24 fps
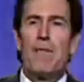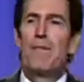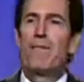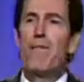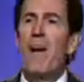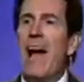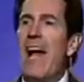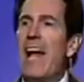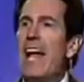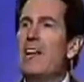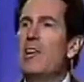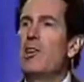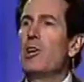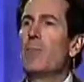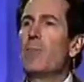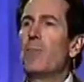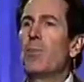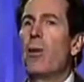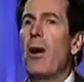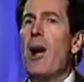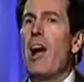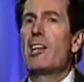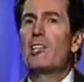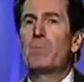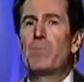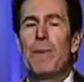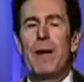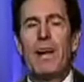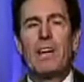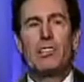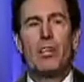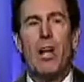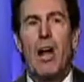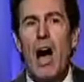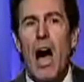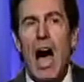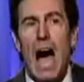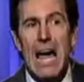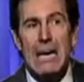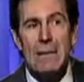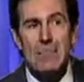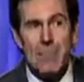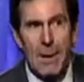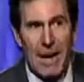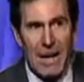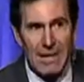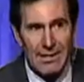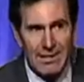Find your prospects'
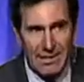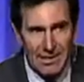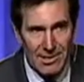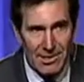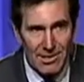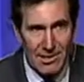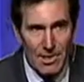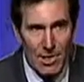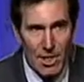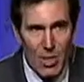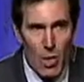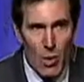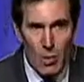hot buttons.